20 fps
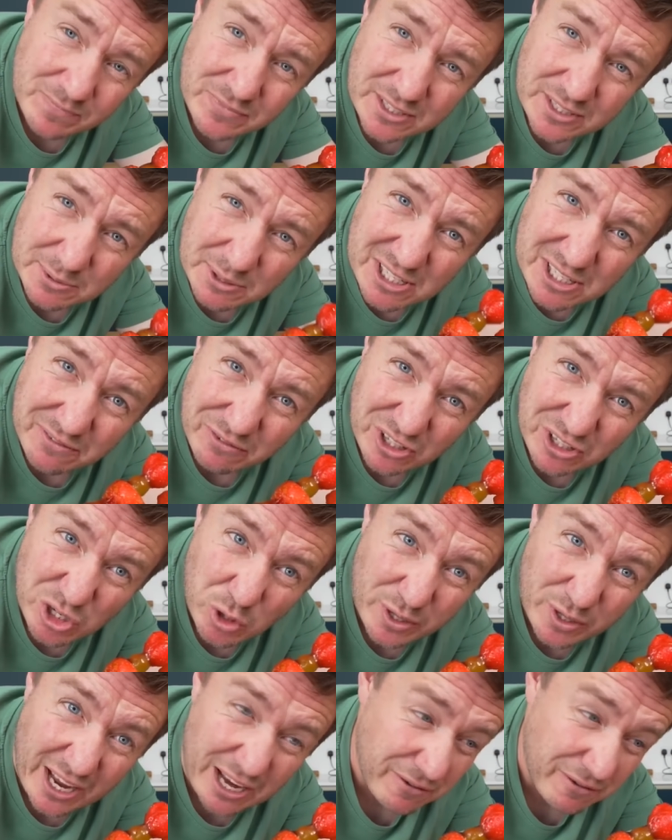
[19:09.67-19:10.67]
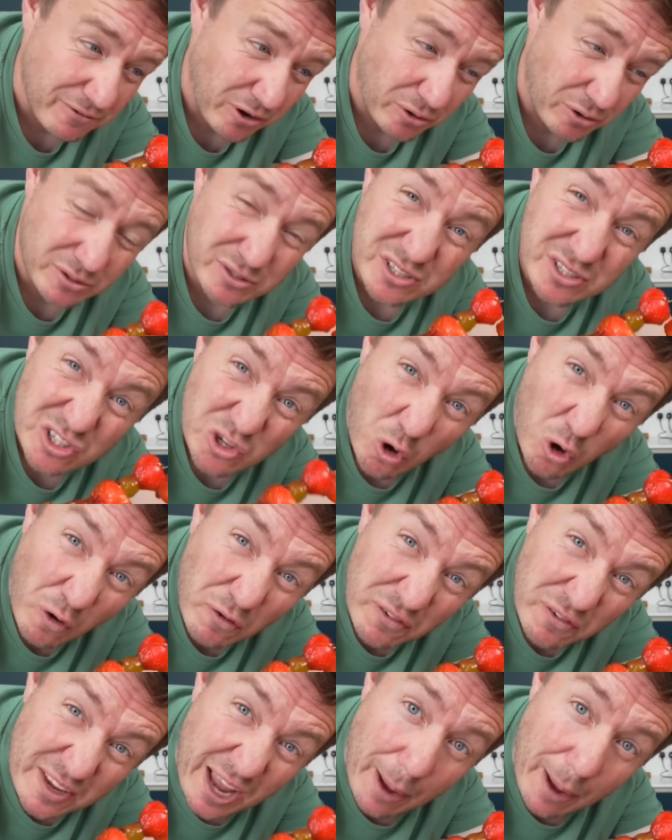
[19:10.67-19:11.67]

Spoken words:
especially for the UK folks, toffee